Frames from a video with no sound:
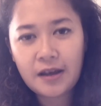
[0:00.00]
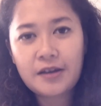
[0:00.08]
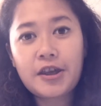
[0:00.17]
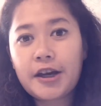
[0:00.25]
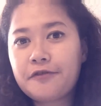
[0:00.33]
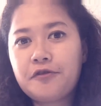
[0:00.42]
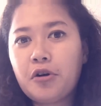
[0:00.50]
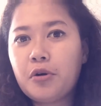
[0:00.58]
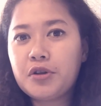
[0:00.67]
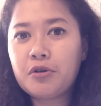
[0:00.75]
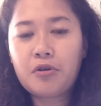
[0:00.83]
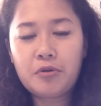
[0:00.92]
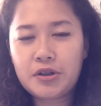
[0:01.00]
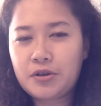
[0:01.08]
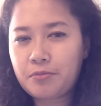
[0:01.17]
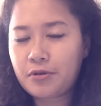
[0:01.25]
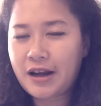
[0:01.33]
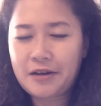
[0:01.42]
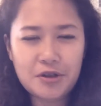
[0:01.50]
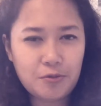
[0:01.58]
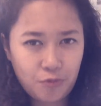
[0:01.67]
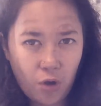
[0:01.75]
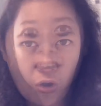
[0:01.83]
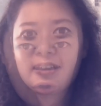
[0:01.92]
Therefore, you're going to pronounce it
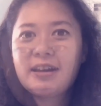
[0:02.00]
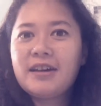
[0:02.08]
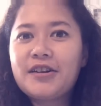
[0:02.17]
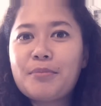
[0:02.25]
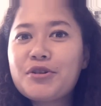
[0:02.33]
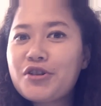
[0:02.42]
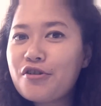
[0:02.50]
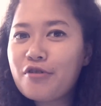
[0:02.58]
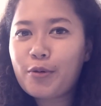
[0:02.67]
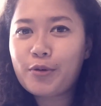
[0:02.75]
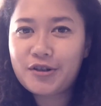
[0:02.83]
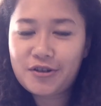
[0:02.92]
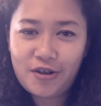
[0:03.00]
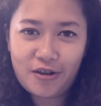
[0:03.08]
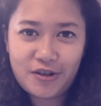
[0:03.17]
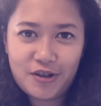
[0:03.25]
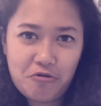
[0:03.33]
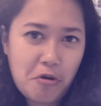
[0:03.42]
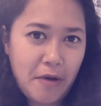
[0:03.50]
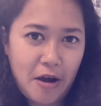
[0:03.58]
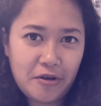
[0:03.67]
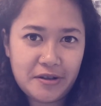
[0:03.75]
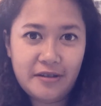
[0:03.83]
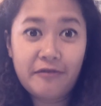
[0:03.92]
wrong. Number 2, I want to talk to you
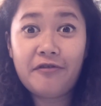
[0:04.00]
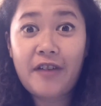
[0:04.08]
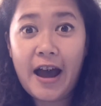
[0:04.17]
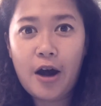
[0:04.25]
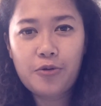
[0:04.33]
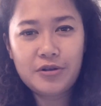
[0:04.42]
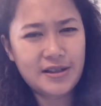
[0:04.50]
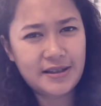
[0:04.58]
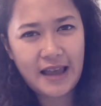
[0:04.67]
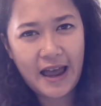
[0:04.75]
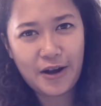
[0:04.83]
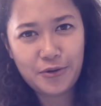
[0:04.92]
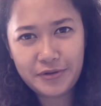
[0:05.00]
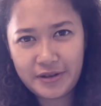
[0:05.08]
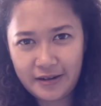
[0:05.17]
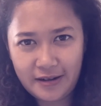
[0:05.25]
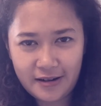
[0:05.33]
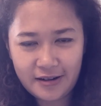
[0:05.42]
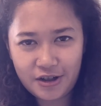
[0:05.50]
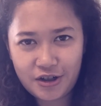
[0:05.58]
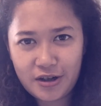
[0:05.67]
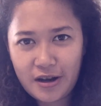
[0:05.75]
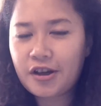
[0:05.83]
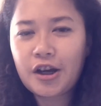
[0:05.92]
about is the vowel sounds in
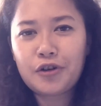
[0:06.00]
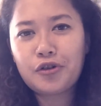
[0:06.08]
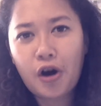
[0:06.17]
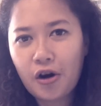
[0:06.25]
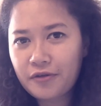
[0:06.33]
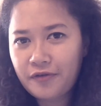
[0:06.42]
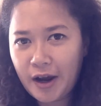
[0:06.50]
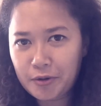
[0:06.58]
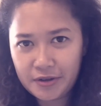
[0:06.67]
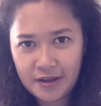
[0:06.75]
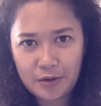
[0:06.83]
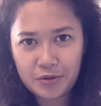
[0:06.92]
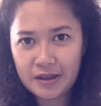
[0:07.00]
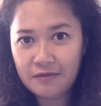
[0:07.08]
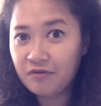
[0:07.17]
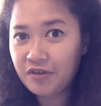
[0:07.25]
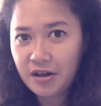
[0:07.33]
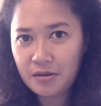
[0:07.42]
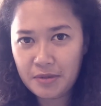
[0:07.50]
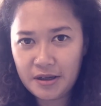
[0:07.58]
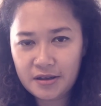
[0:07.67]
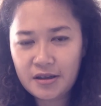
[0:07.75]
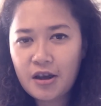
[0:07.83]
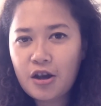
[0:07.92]
English. They are not vowel sounds in
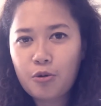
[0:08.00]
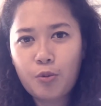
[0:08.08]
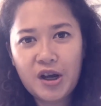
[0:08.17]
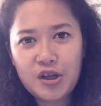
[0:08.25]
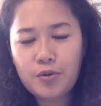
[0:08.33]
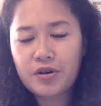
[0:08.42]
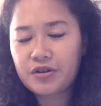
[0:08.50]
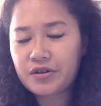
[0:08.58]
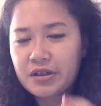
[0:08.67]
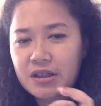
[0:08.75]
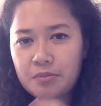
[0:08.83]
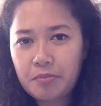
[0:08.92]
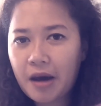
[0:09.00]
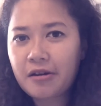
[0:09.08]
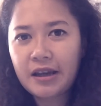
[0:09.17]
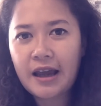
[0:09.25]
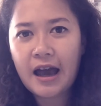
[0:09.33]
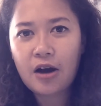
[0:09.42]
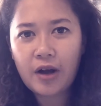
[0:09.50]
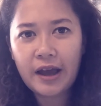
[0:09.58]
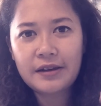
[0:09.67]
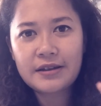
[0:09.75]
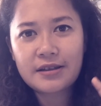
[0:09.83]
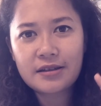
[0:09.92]
Vietnamese, where you can just spell it out
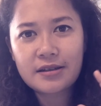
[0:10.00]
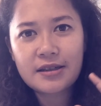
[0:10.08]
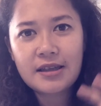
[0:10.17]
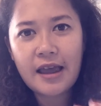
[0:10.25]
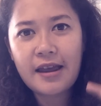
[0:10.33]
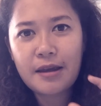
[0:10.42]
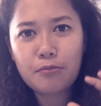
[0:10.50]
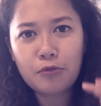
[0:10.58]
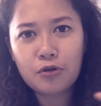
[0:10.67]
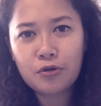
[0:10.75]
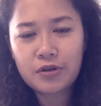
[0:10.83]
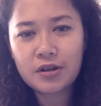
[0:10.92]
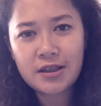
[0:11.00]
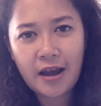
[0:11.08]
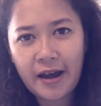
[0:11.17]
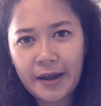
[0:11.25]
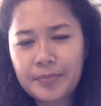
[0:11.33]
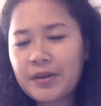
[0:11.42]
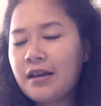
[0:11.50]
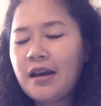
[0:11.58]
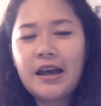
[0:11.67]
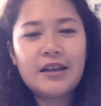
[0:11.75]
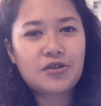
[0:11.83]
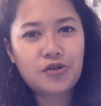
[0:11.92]
and it's the same all the time.
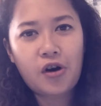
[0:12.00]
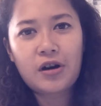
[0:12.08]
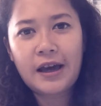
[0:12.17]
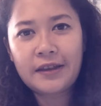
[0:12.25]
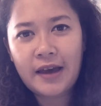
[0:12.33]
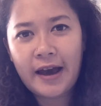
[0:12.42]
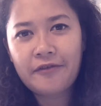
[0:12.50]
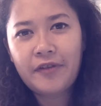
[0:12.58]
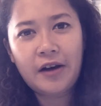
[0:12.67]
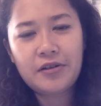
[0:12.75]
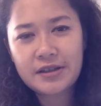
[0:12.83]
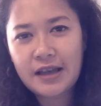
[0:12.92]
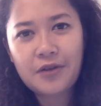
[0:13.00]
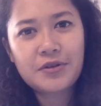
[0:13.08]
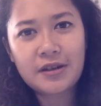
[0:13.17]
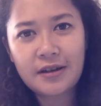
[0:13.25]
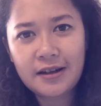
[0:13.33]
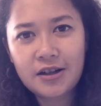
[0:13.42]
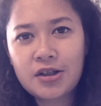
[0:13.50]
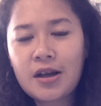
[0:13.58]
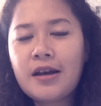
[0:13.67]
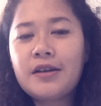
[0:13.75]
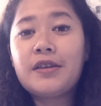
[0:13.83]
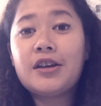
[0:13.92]
It's not like that. Vowel sounds in English,
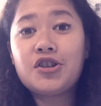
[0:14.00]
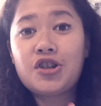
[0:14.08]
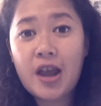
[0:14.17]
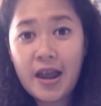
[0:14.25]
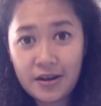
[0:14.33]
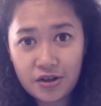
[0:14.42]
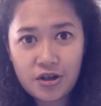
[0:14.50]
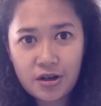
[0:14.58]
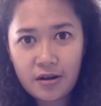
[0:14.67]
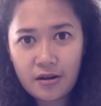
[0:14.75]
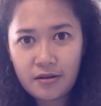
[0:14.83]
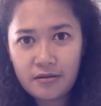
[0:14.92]
they change.